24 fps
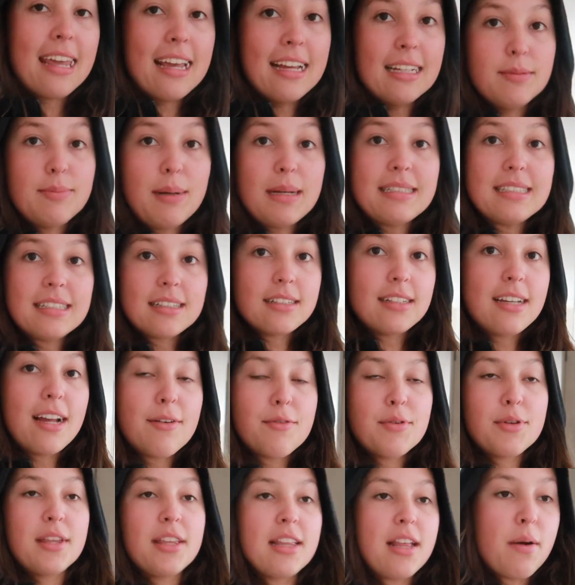And basically
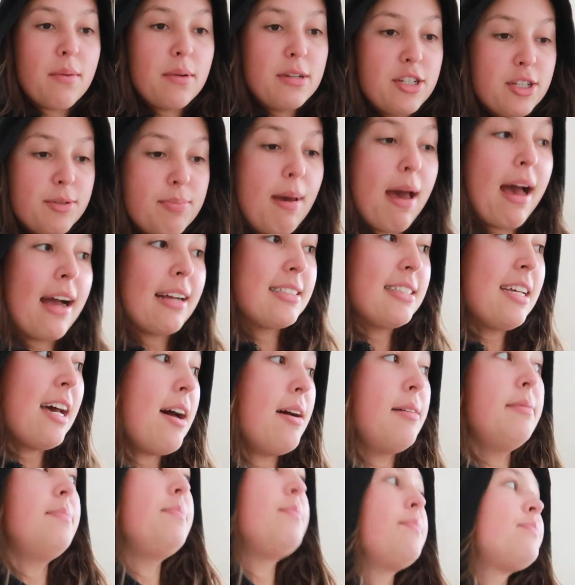everything that we just packed
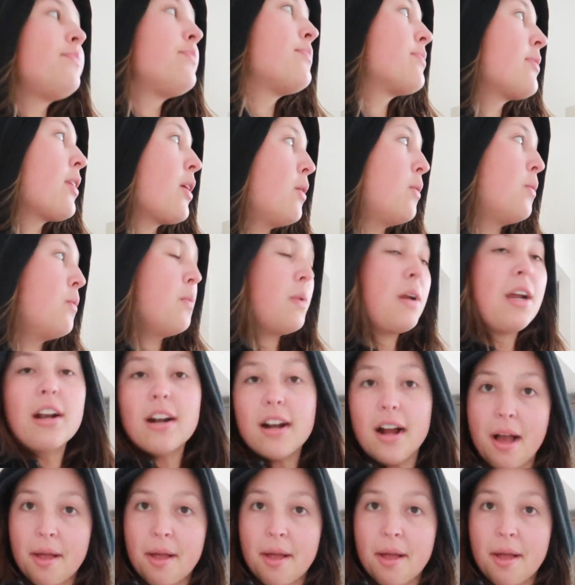up, we are